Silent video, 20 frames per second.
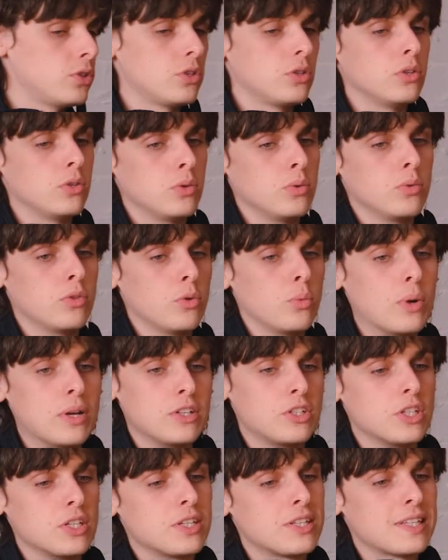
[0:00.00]
to the
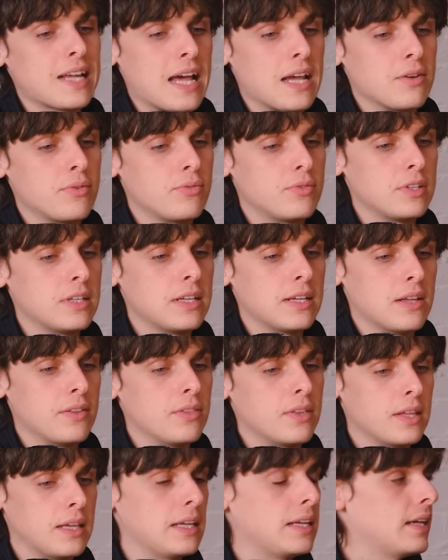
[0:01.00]
winch's safety and the
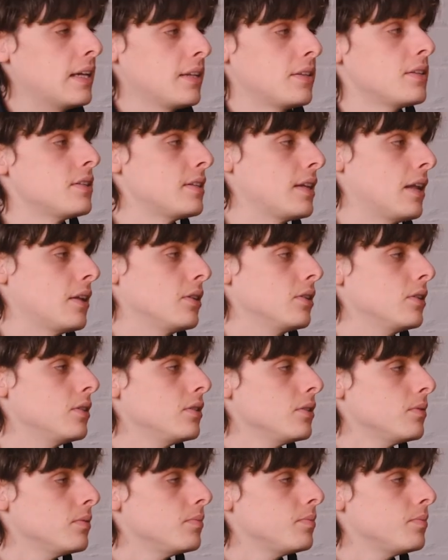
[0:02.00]
ENstandard?